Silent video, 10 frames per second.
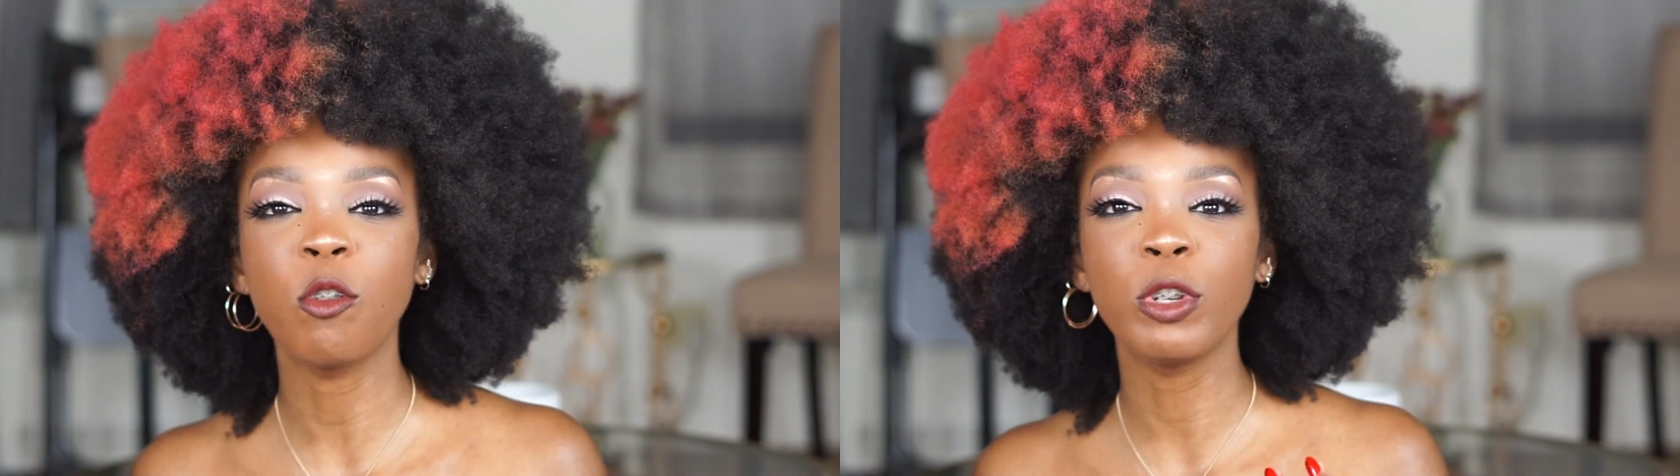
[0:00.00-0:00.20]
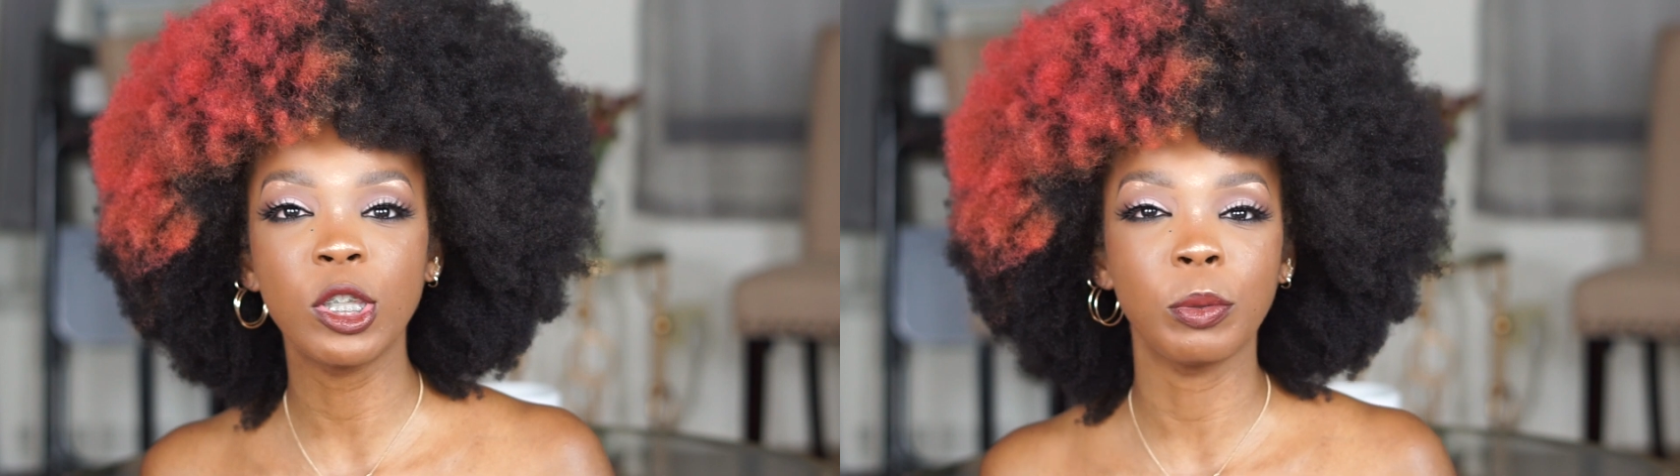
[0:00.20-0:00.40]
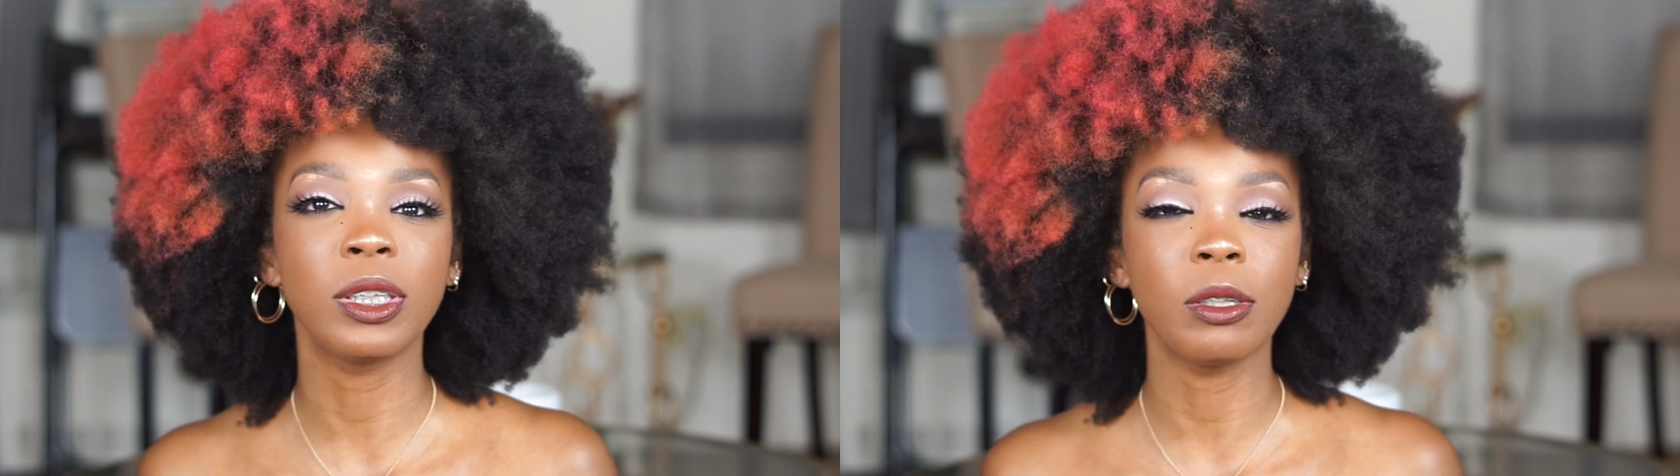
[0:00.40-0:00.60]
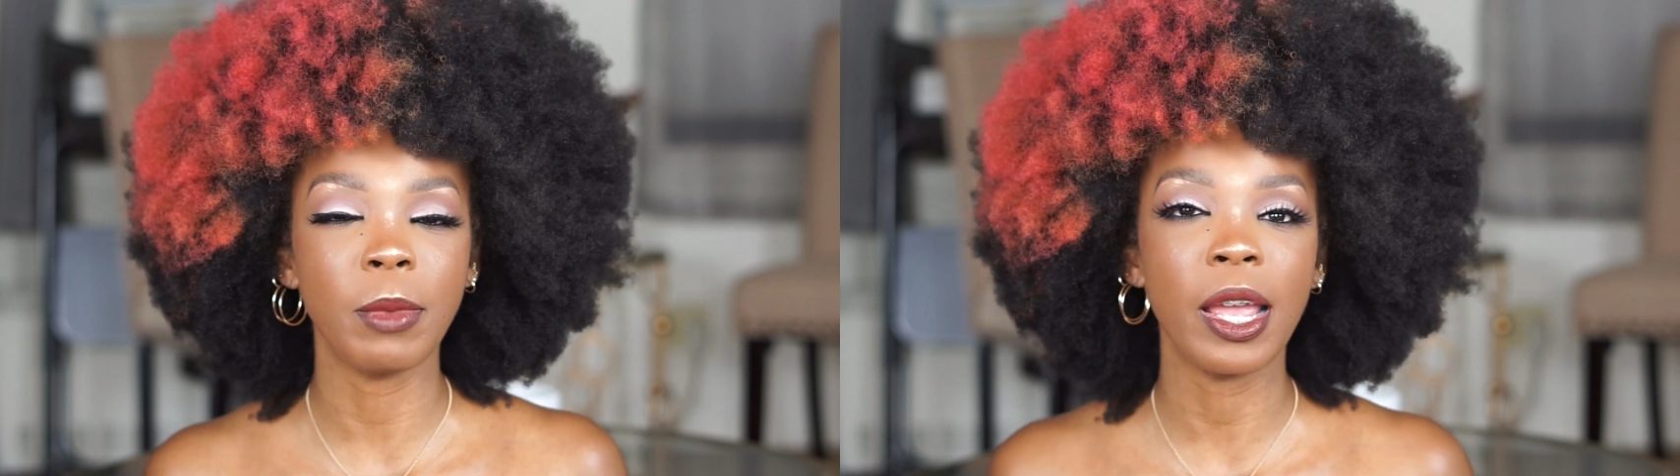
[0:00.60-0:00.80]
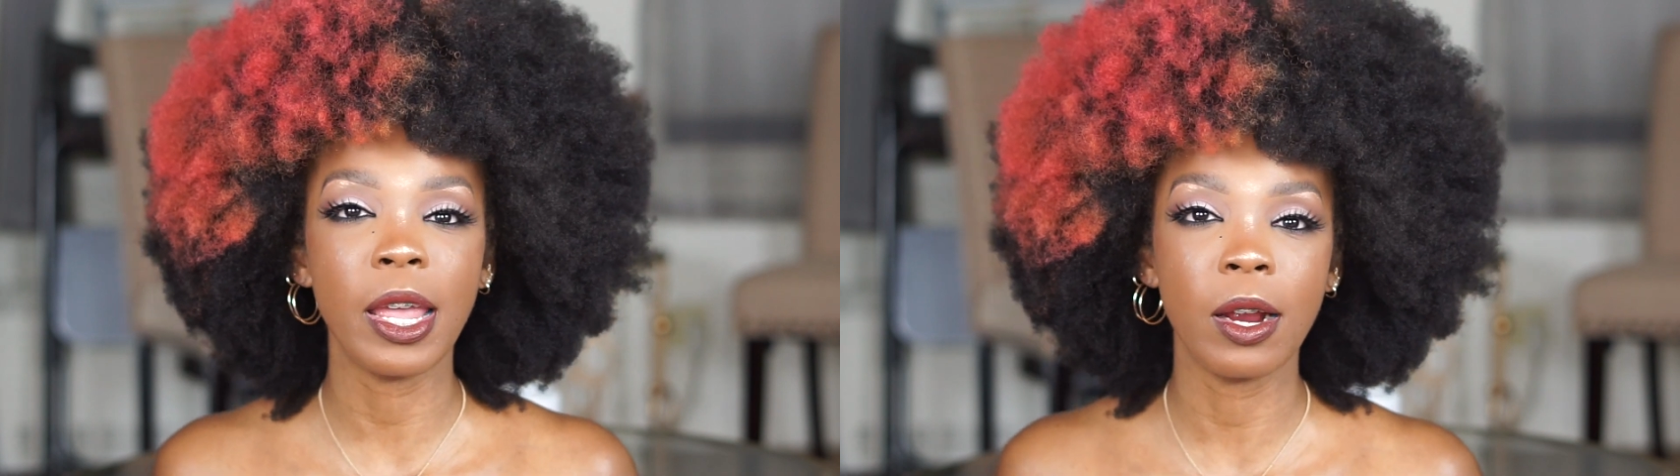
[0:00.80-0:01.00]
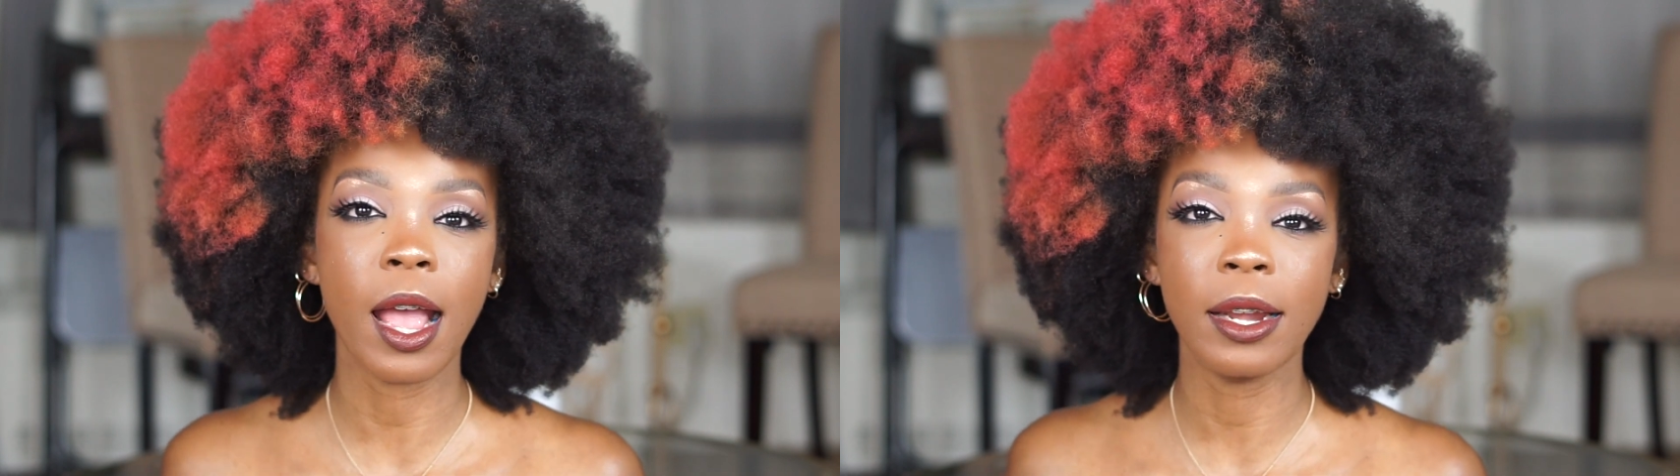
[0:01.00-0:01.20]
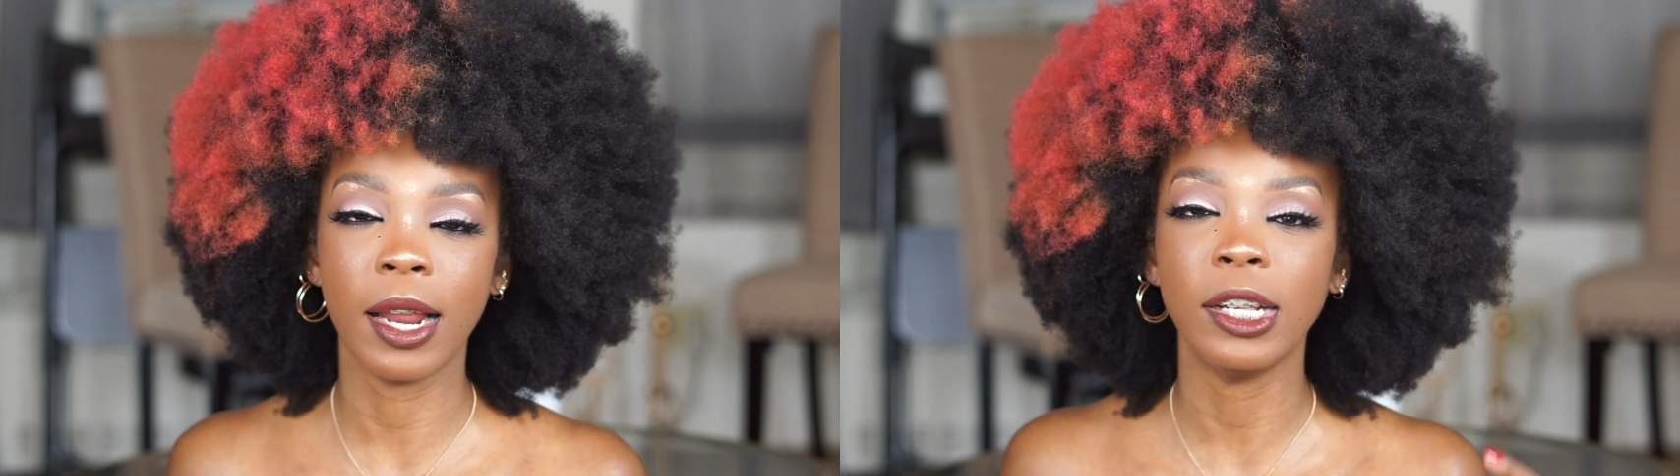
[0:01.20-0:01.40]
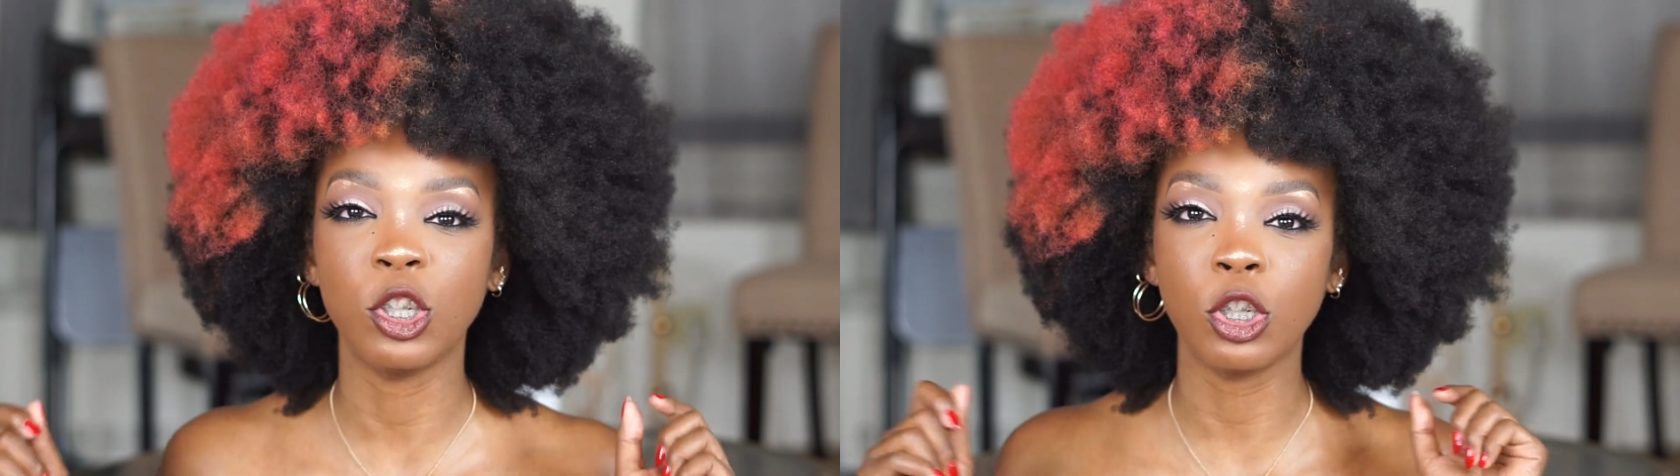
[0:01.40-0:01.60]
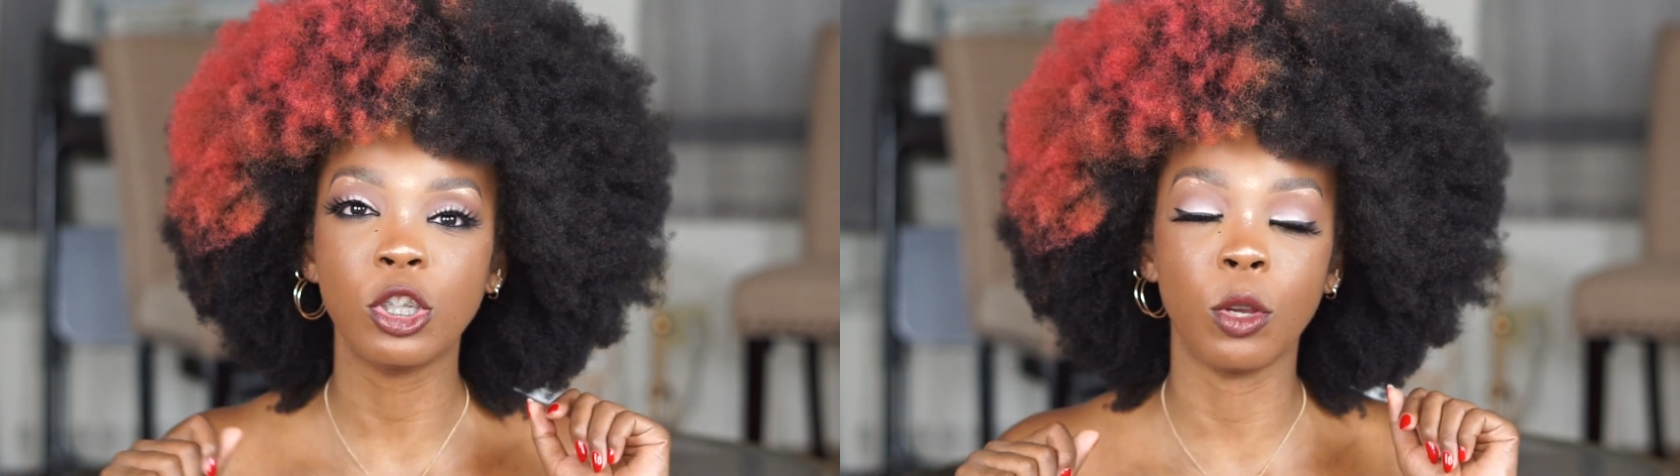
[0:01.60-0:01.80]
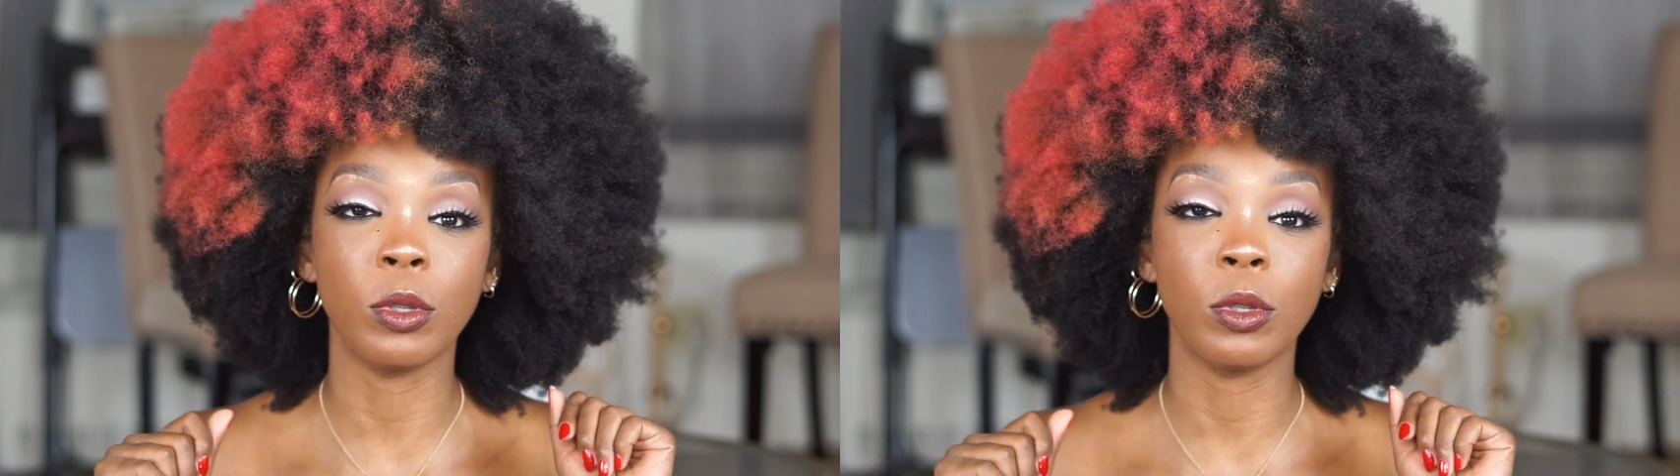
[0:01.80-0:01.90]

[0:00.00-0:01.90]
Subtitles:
retwisted my hair at night just